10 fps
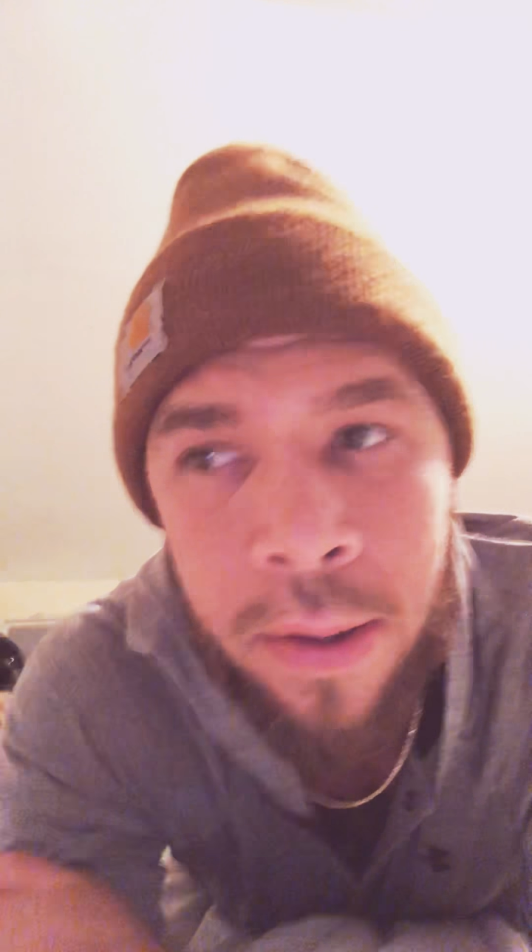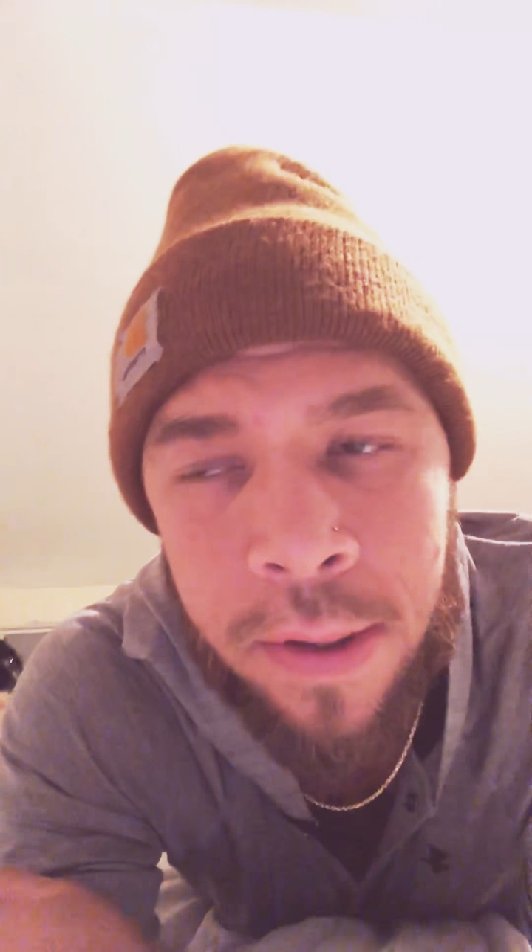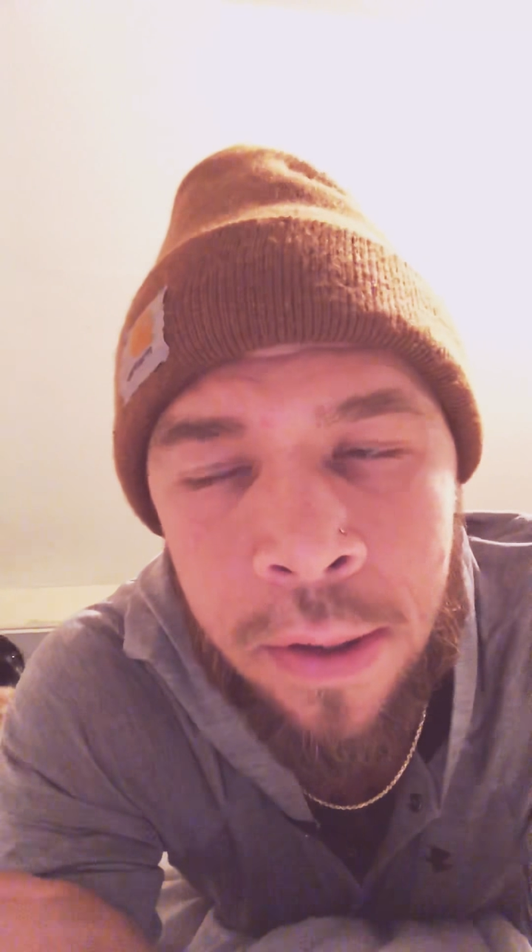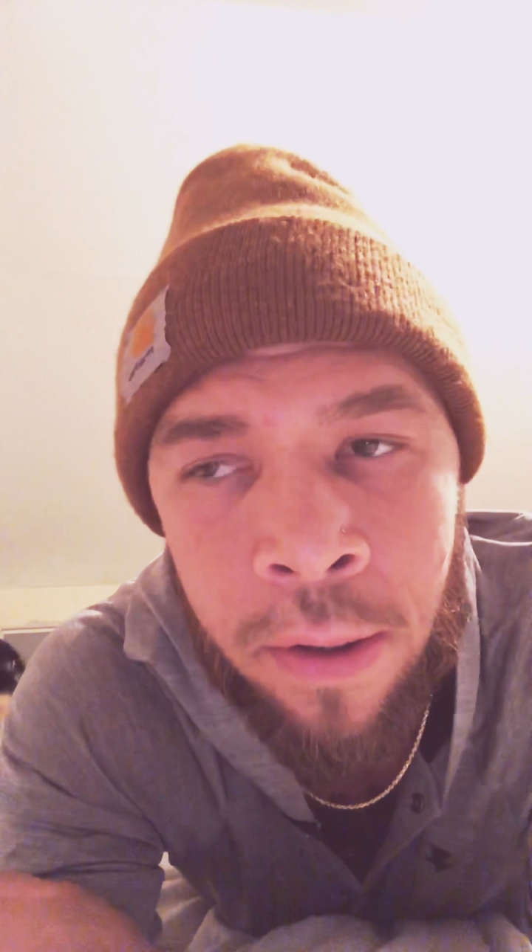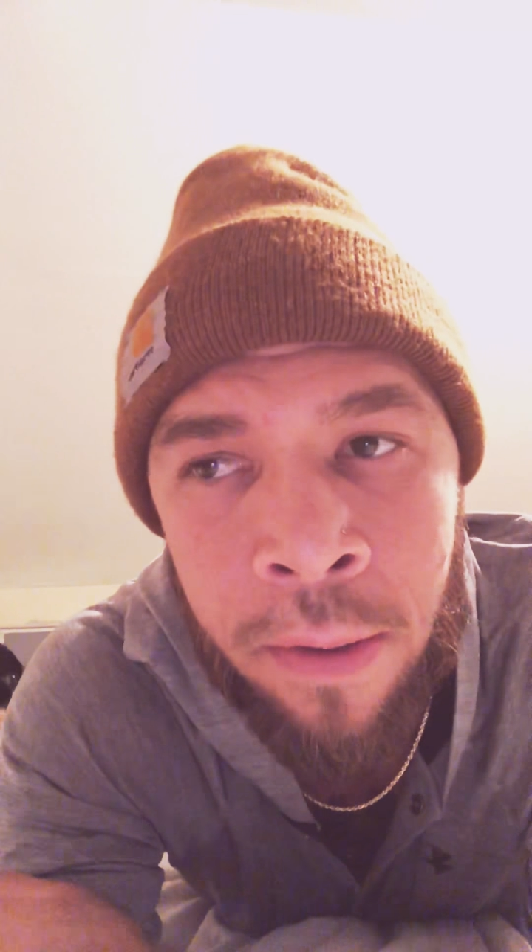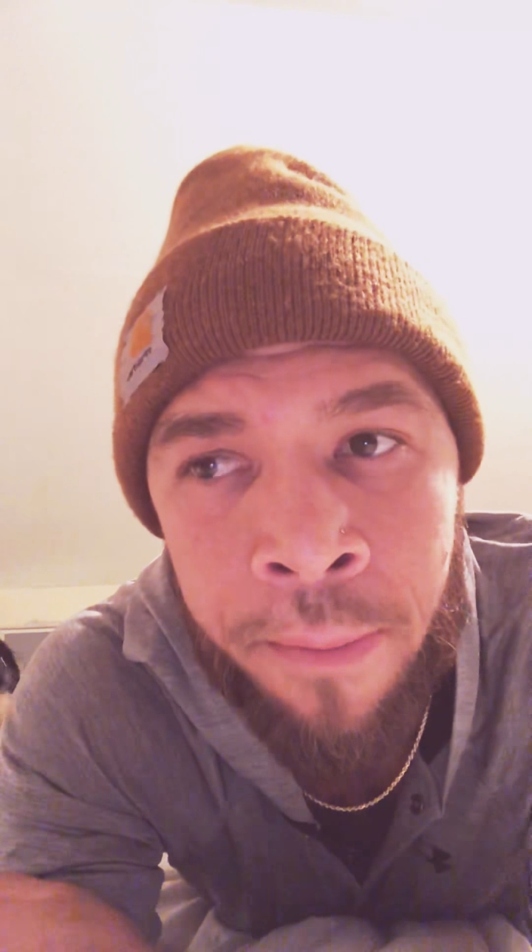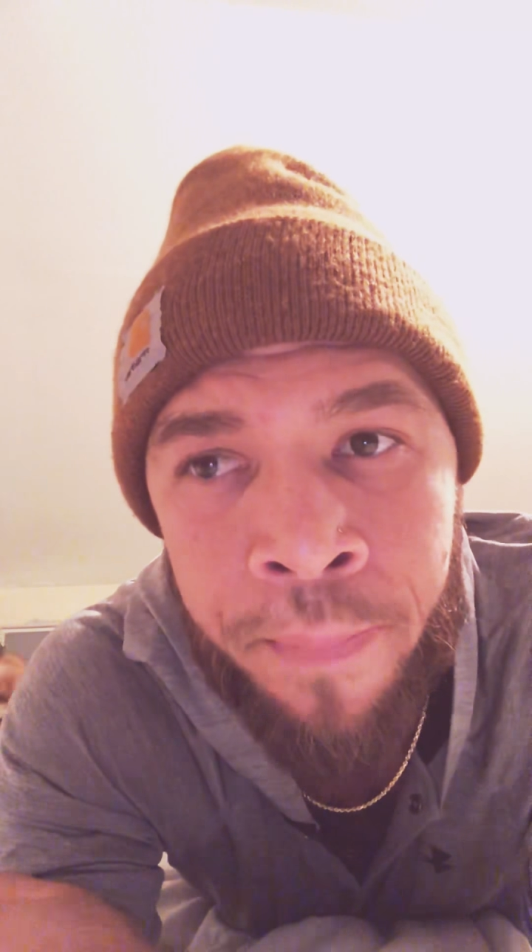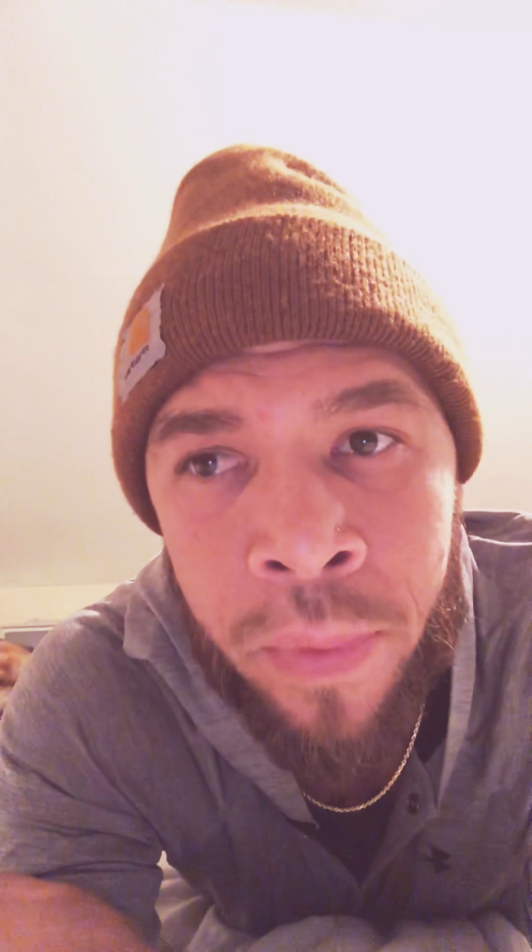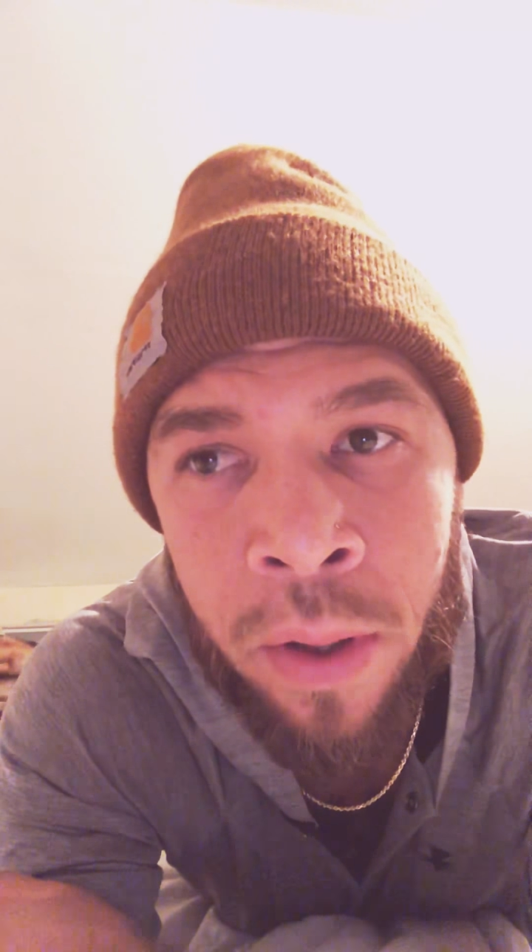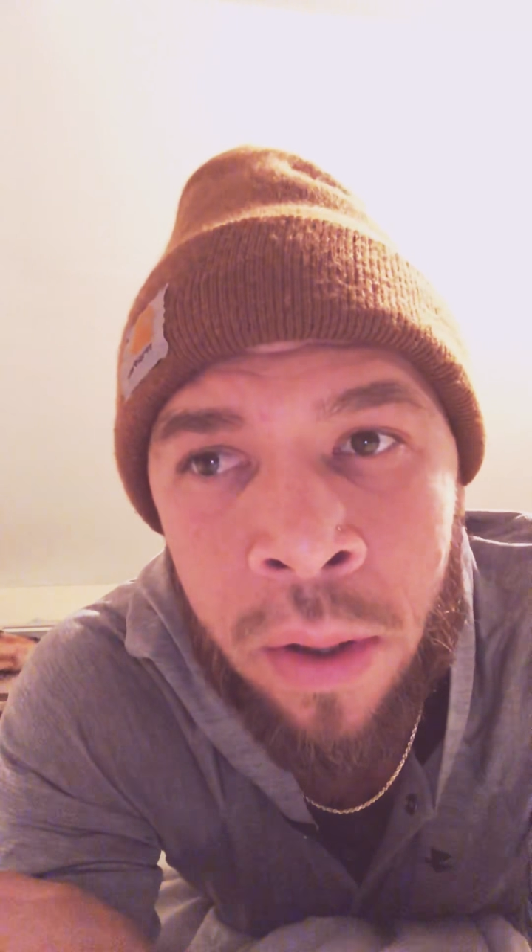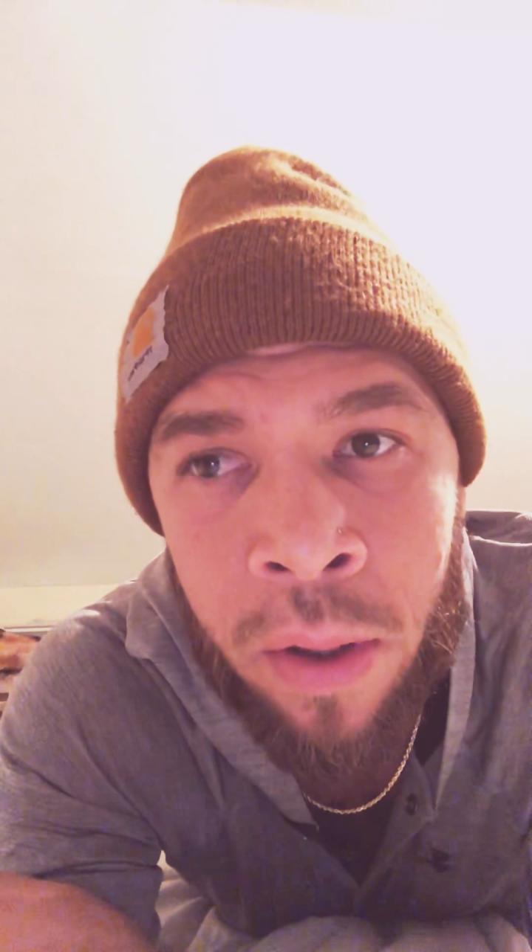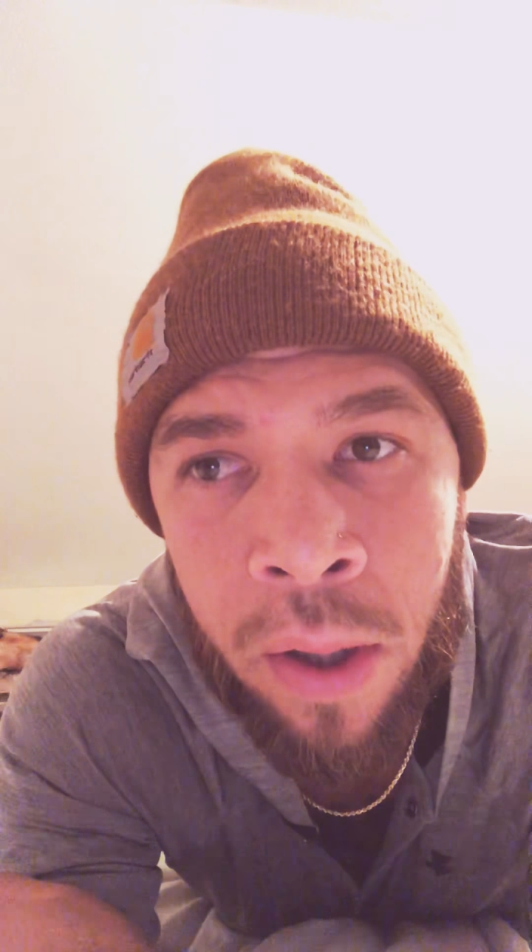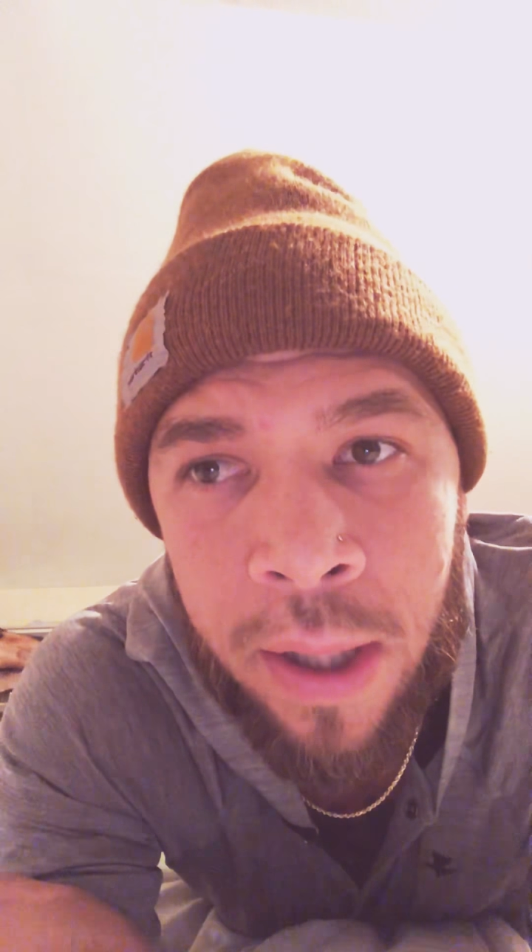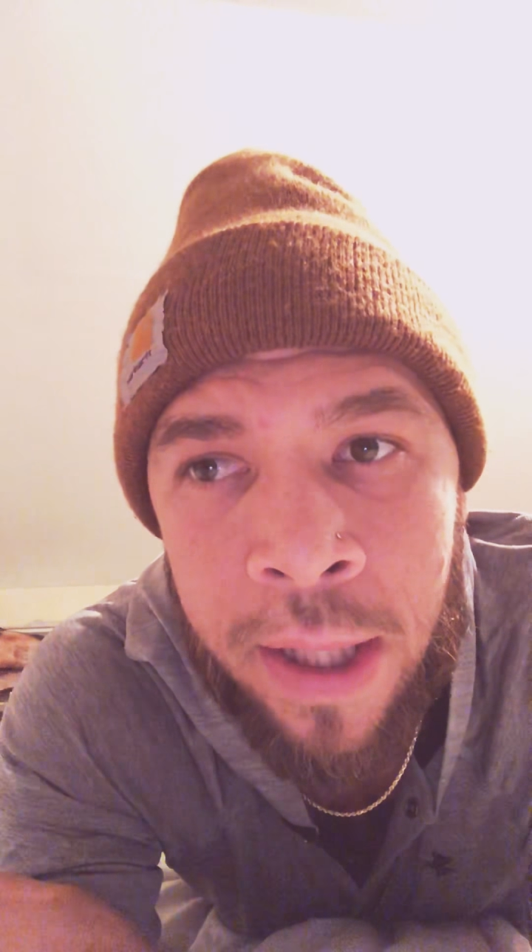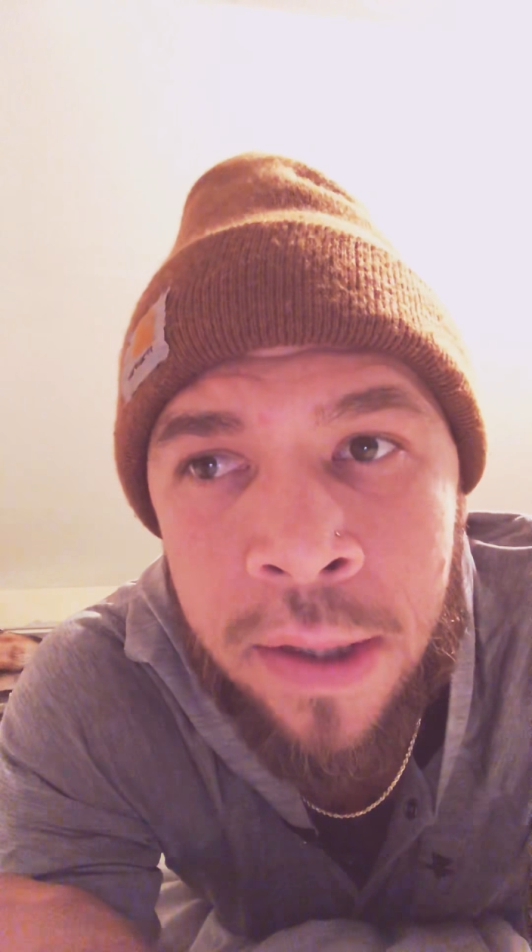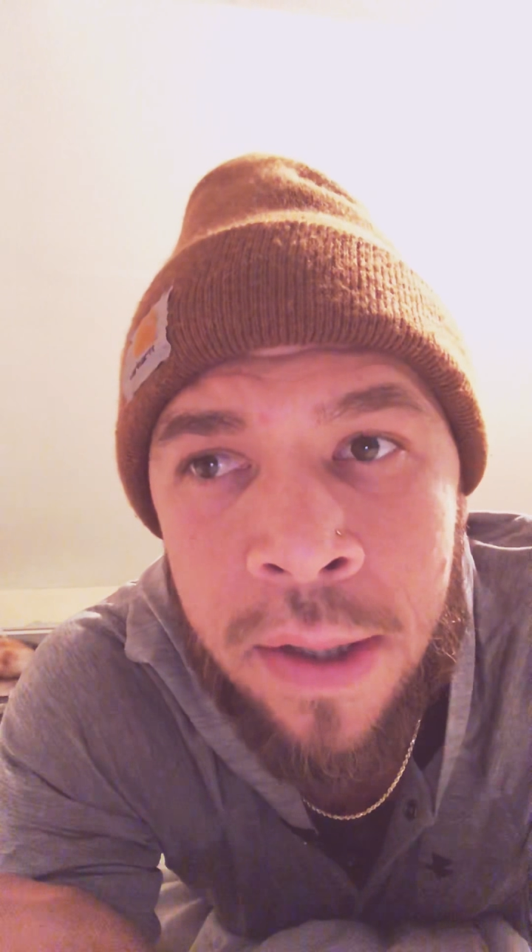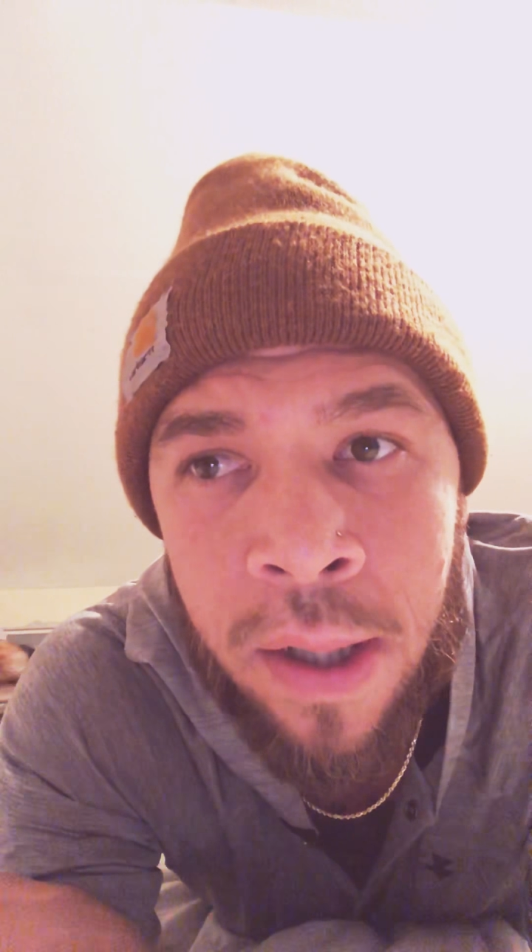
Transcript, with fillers: So it's